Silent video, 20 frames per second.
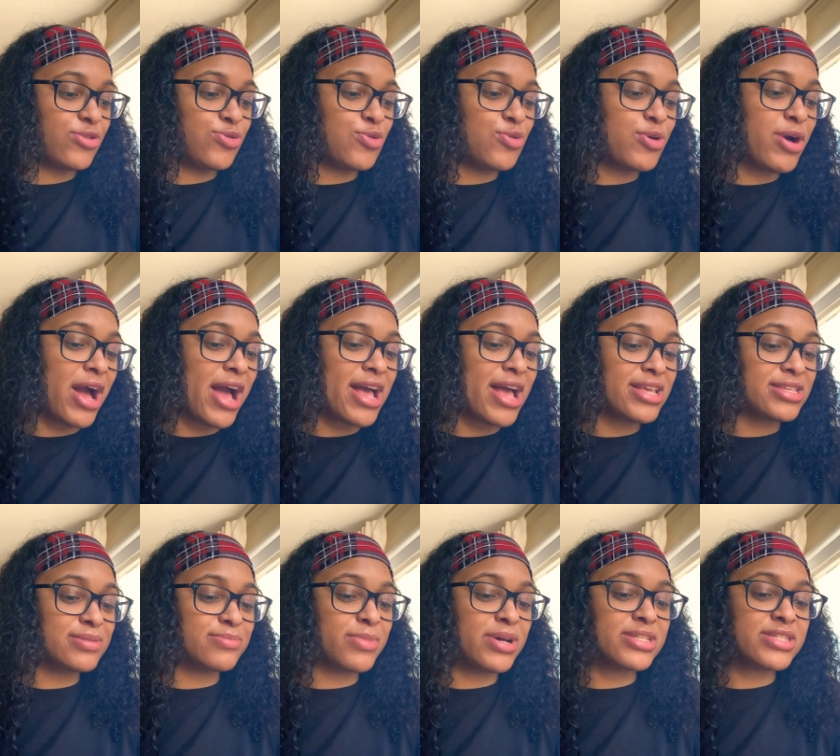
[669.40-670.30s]
you
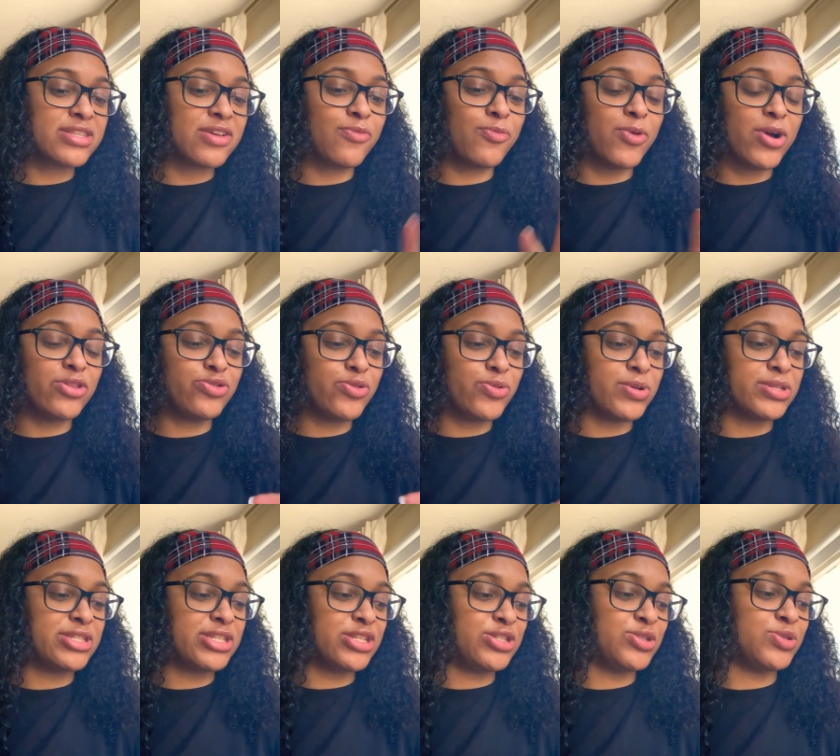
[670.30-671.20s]
guys must have went through a
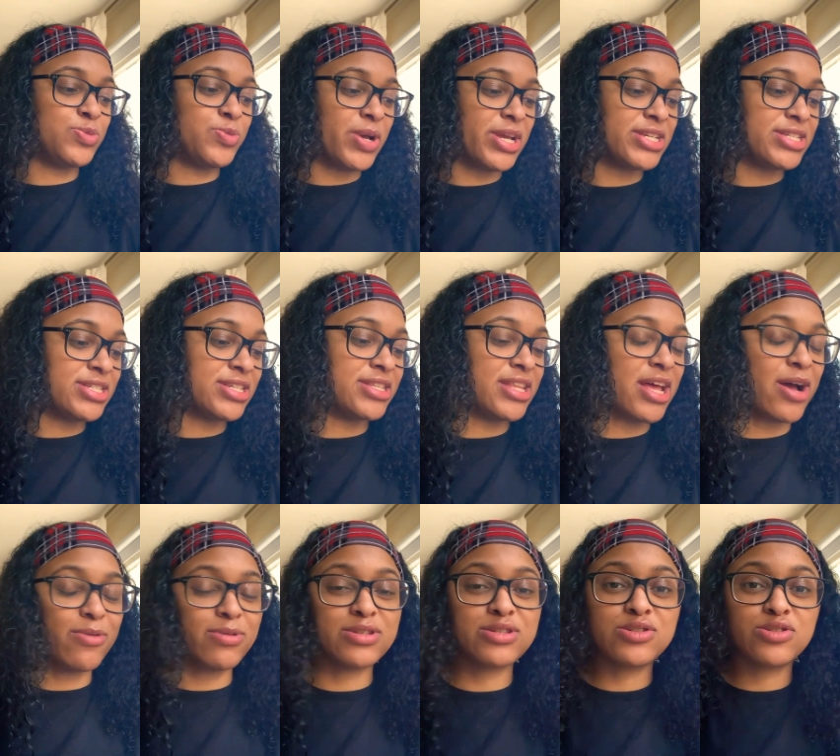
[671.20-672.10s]
situation
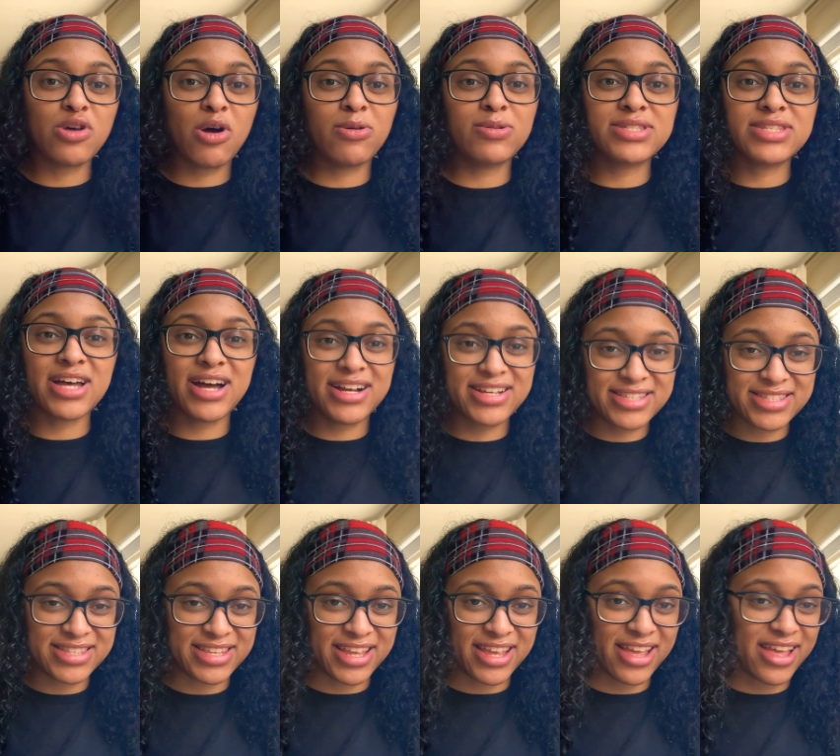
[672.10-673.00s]
that was so
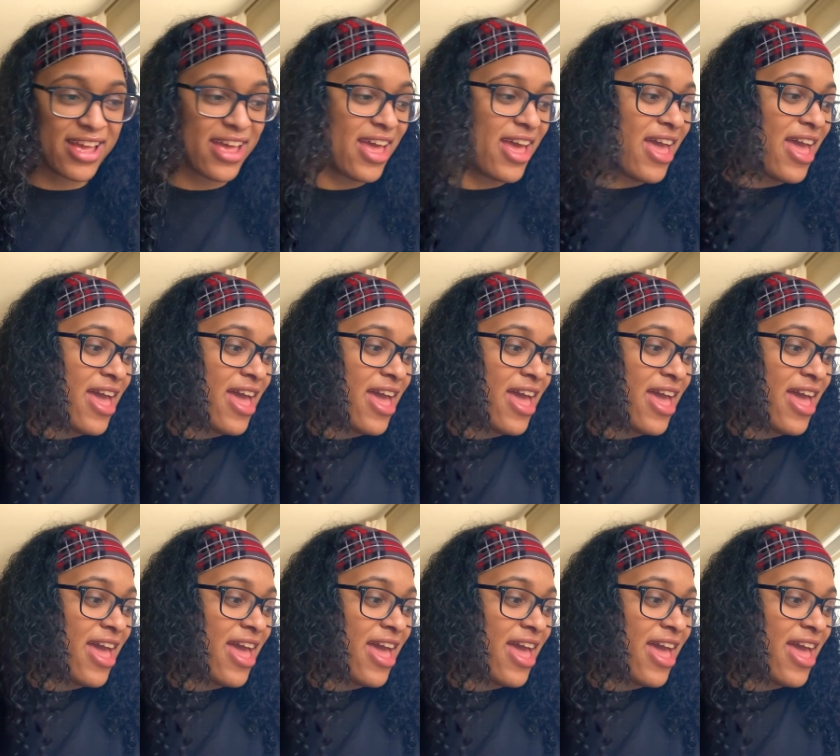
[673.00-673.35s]
toxic